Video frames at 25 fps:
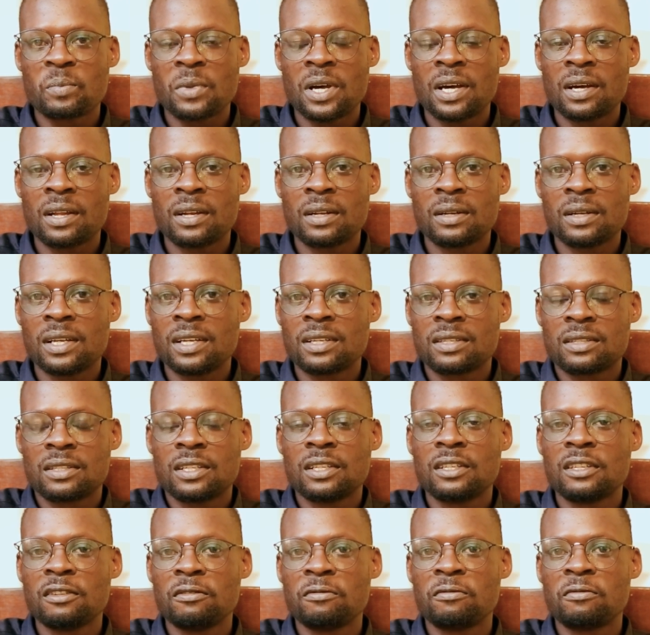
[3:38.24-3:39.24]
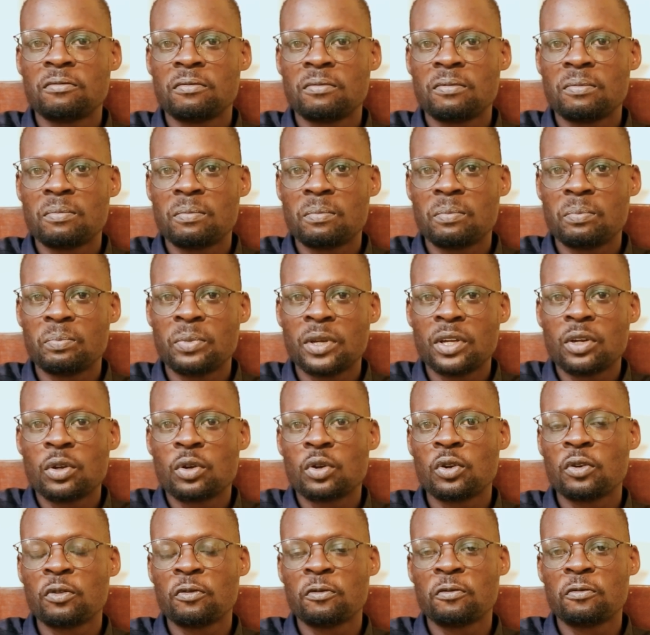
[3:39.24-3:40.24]
an extended
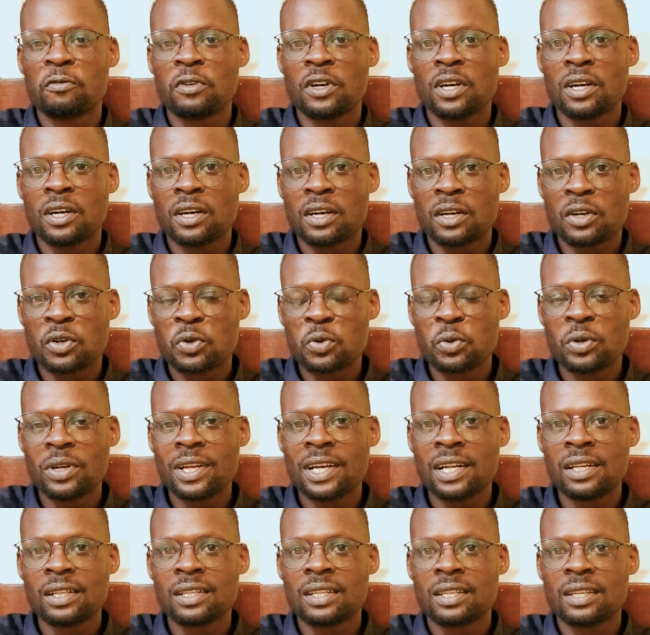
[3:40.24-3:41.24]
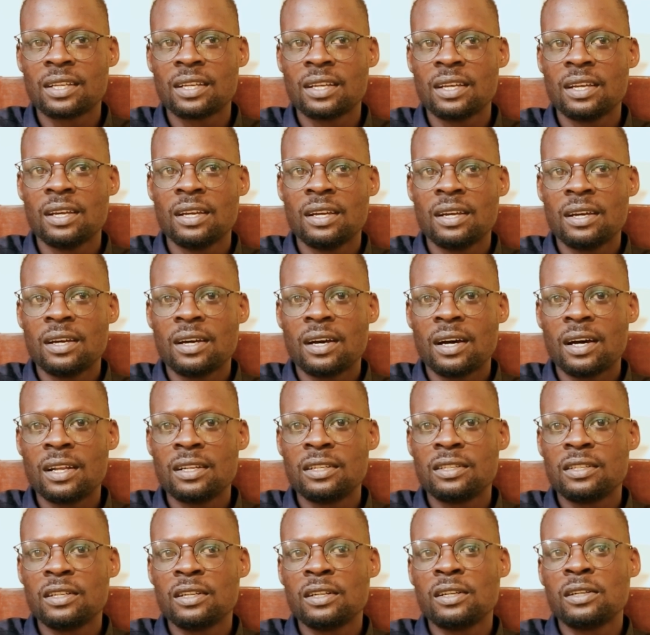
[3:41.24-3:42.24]
period of good health
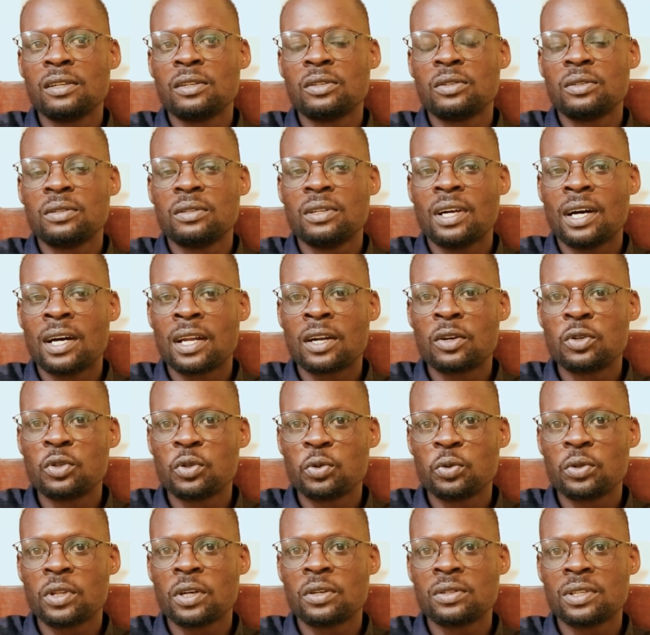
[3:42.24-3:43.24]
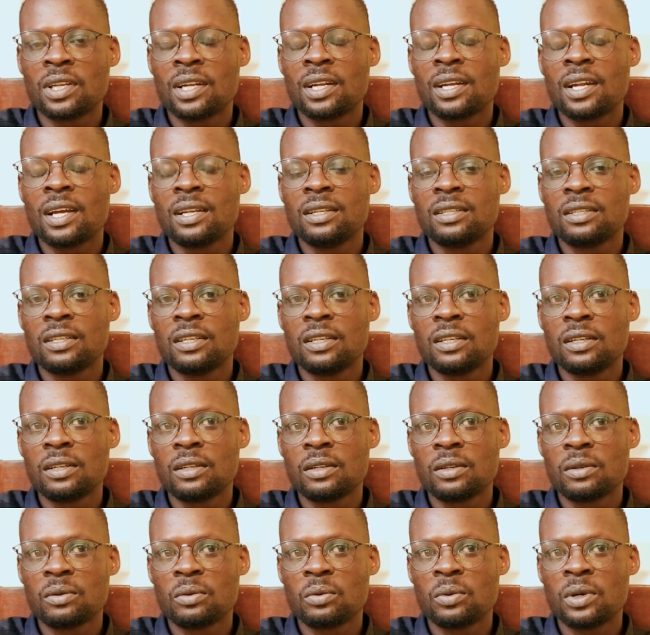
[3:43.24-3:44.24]
until around
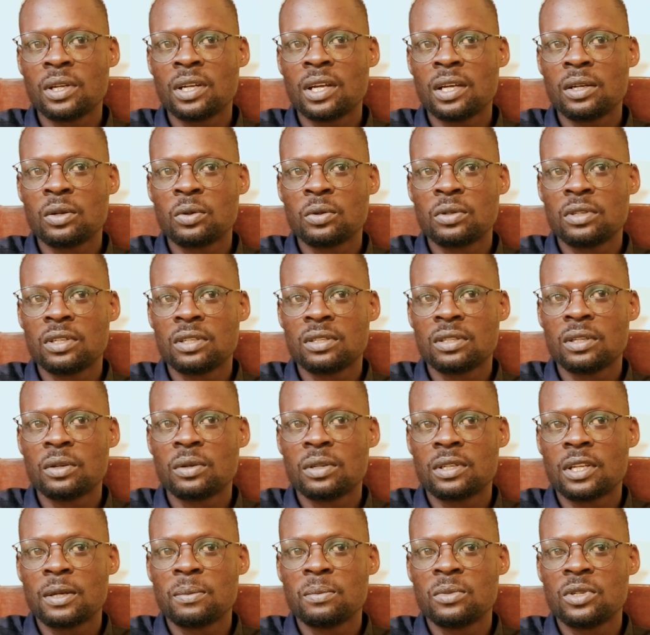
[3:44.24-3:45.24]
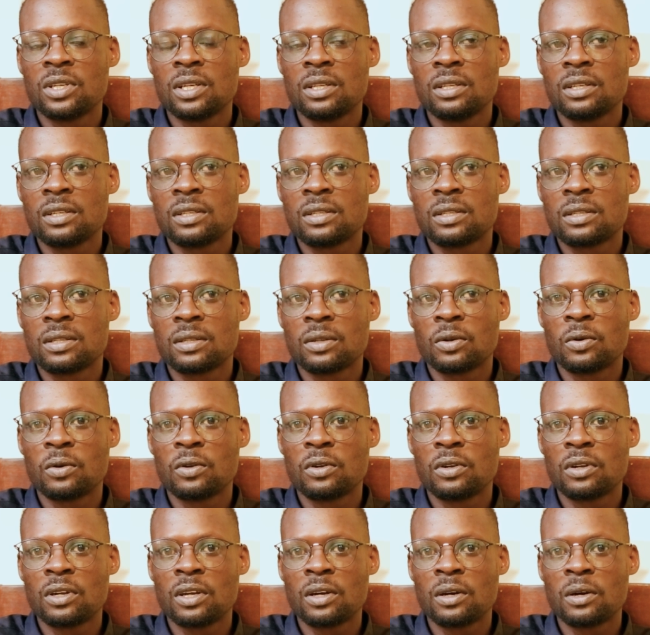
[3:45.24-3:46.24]
2019 when I noticed there were some changes
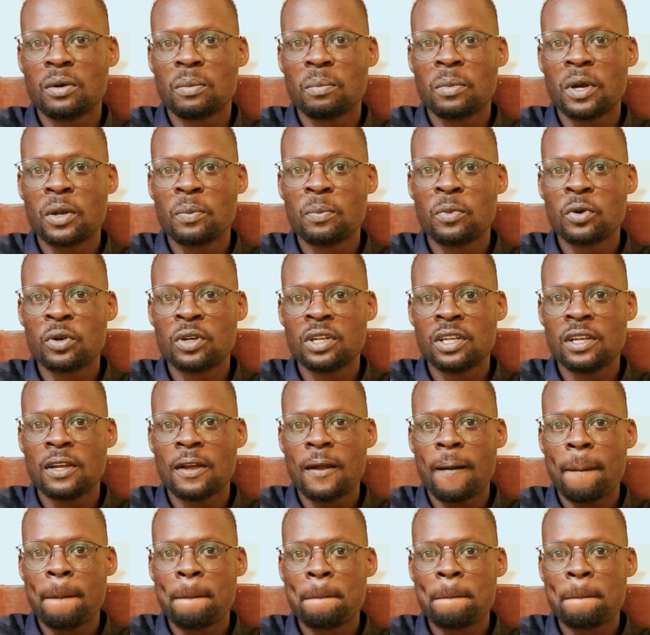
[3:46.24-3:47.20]
on my body.